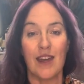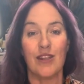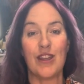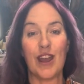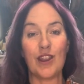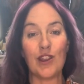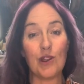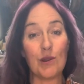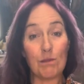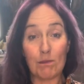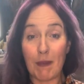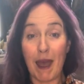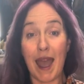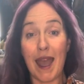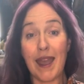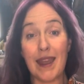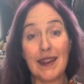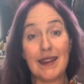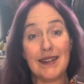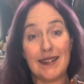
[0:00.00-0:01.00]
that you
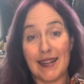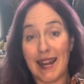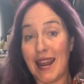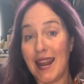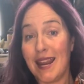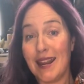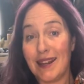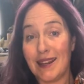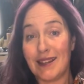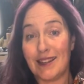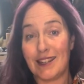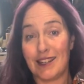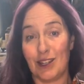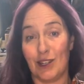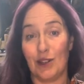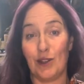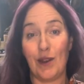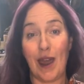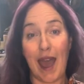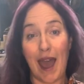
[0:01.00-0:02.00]
may need
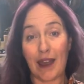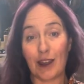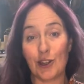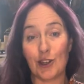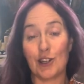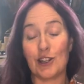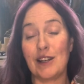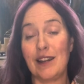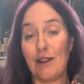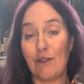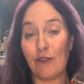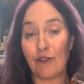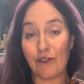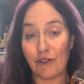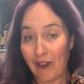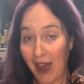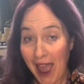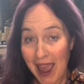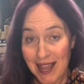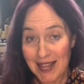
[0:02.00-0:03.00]
to actually
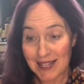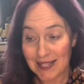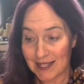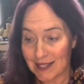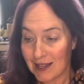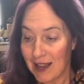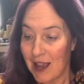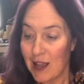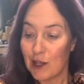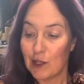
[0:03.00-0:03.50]
face.